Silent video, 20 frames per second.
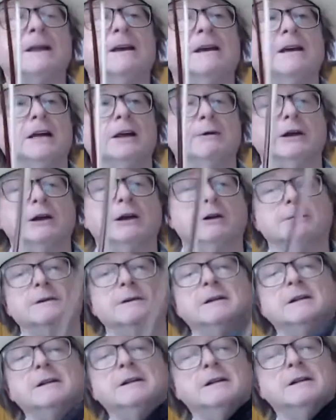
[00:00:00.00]
Here we go.
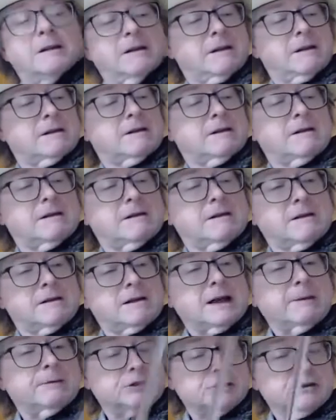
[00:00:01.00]

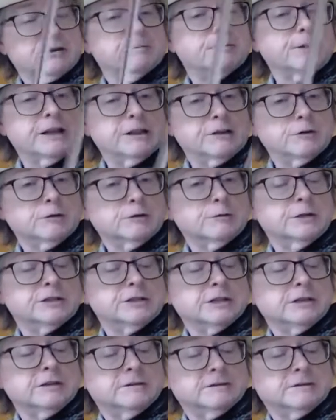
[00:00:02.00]
I'm just going to play through it
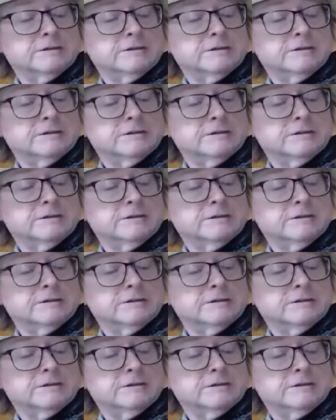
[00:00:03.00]
once here.